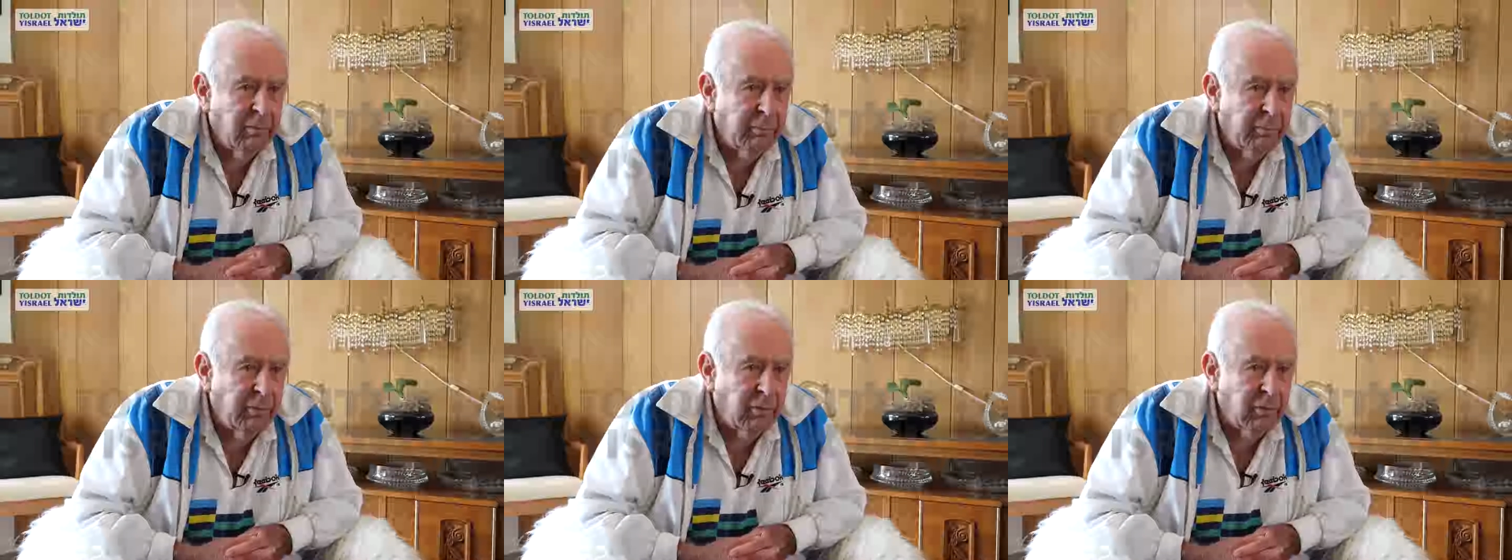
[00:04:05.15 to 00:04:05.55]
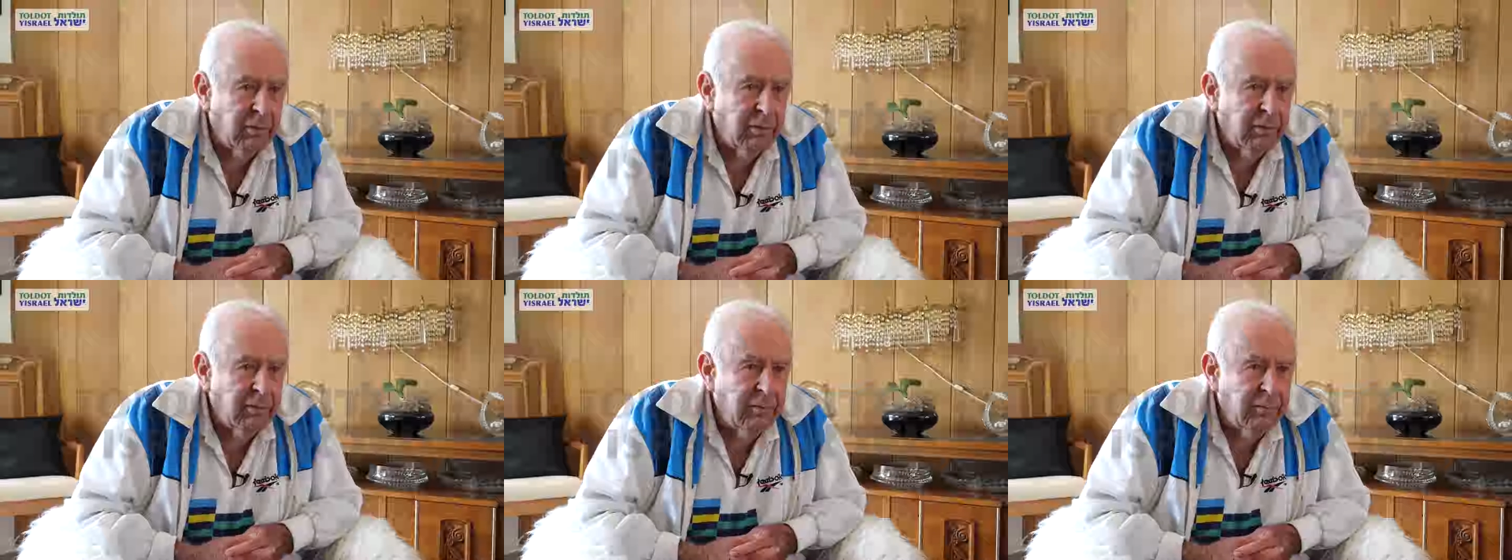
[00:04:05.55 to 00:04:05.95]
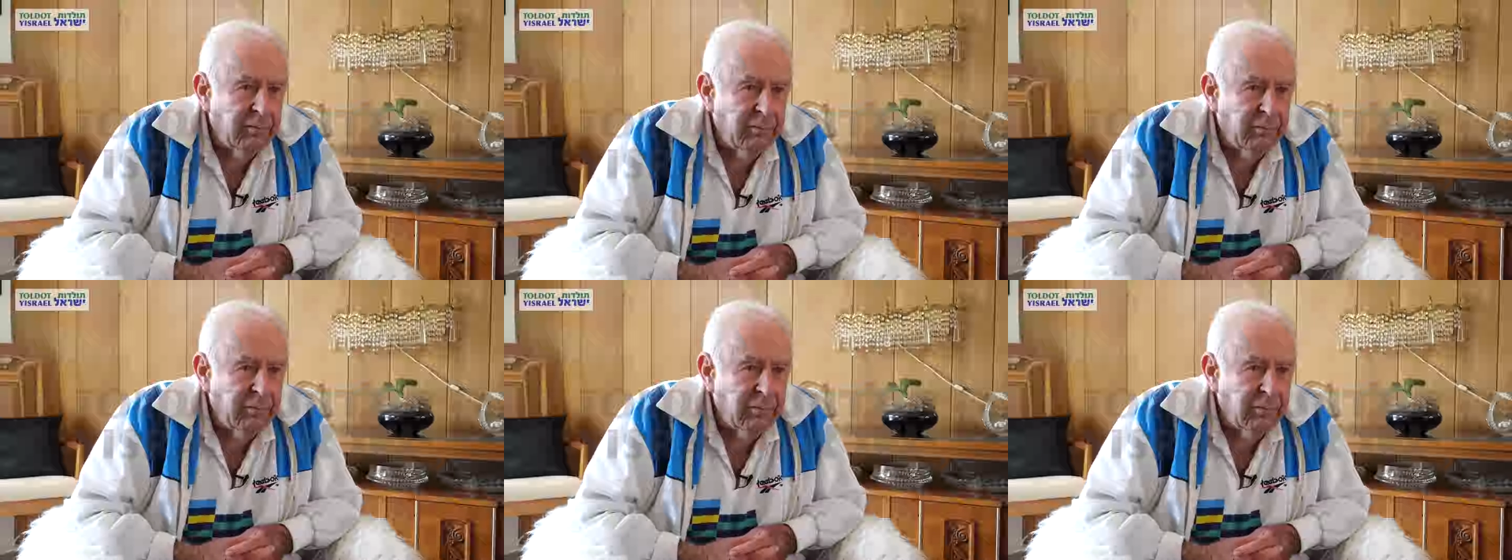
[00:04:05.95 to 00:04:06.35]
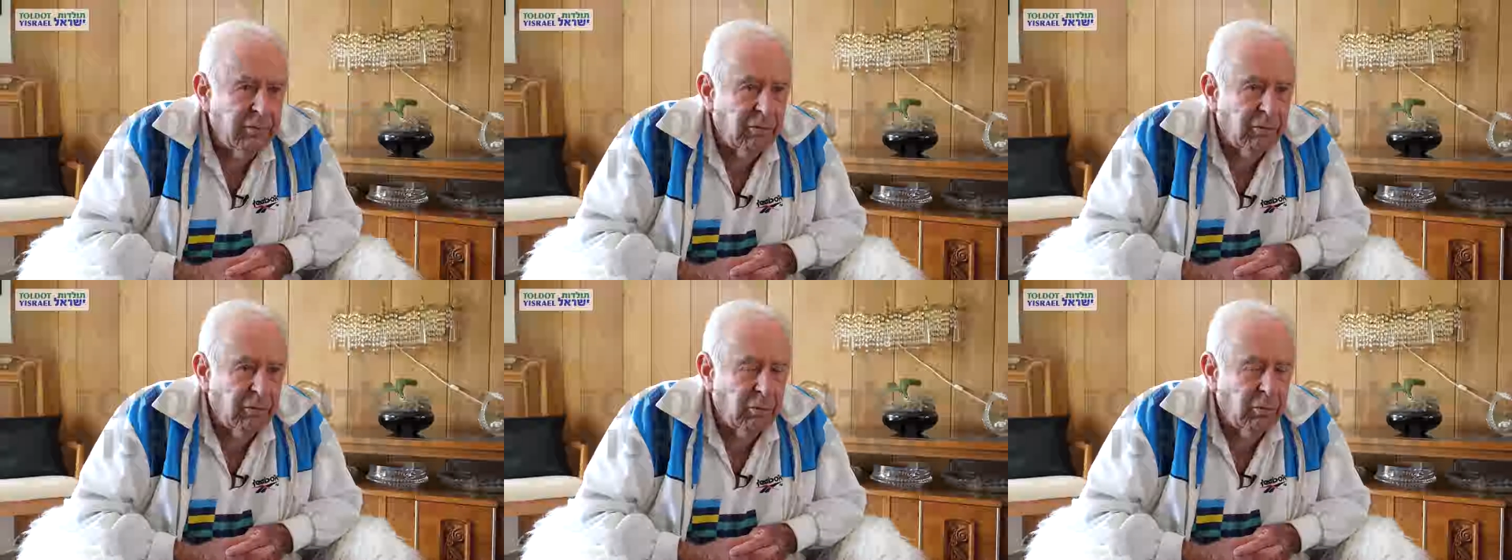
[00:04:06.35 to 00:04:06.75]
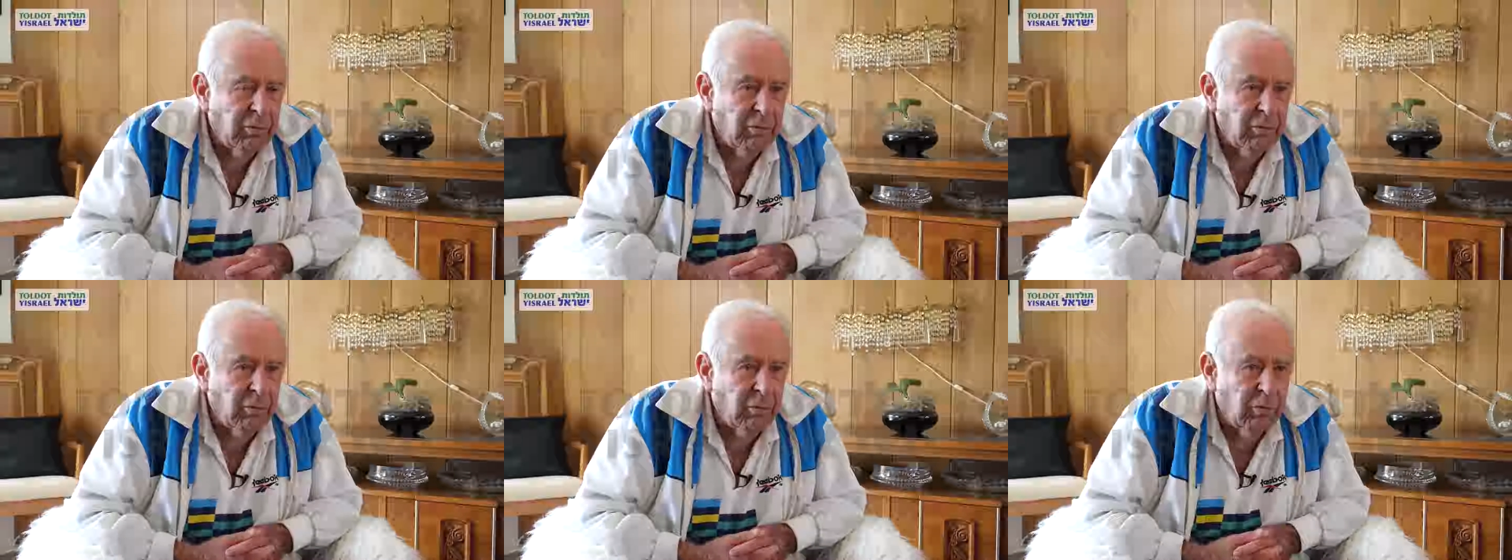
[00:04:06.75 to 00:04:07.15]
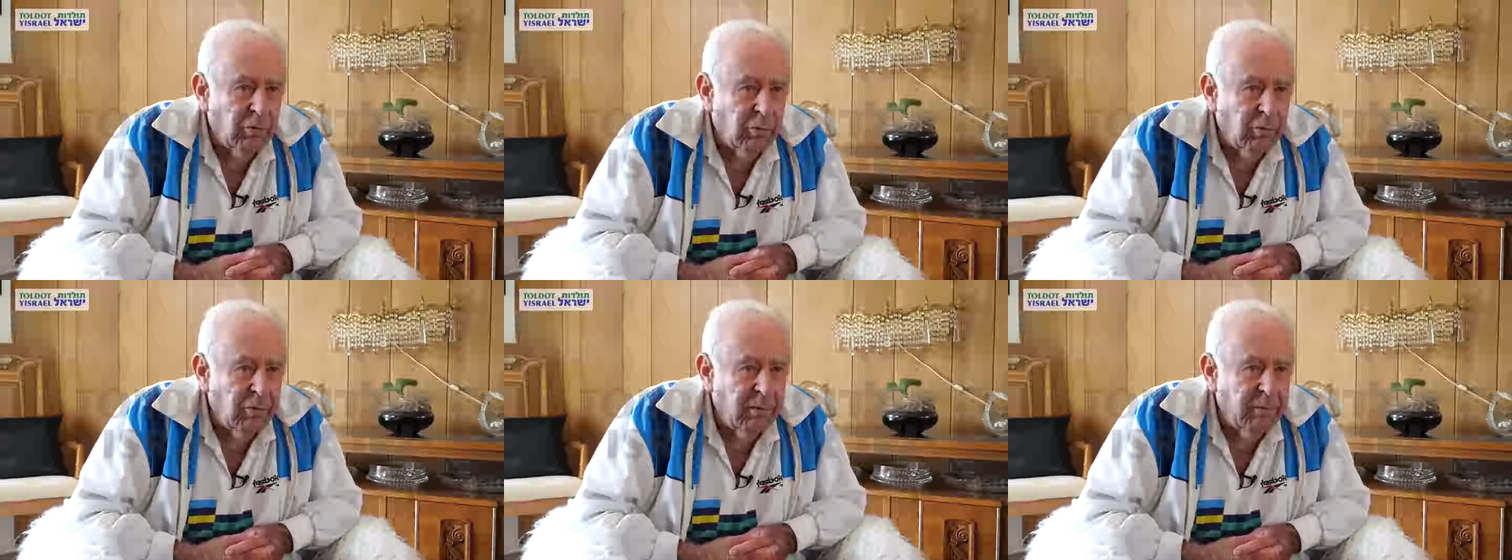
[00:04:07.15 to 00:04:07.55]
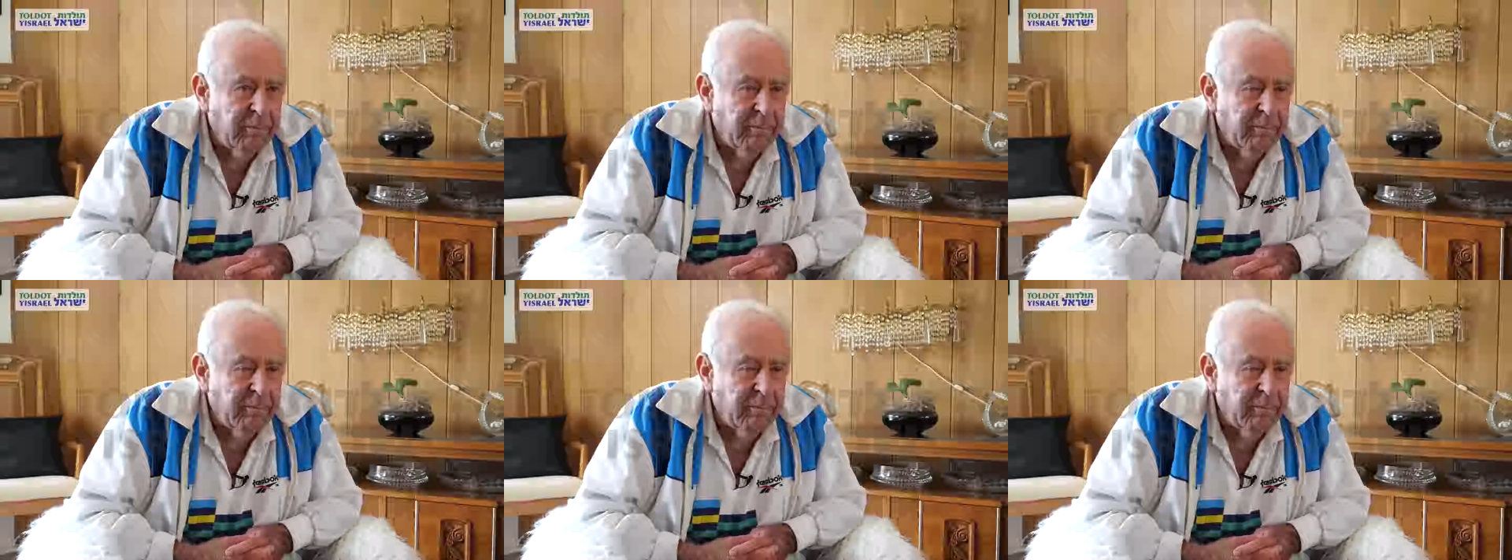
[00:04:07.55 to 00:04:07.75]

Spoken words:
Poland during World War I.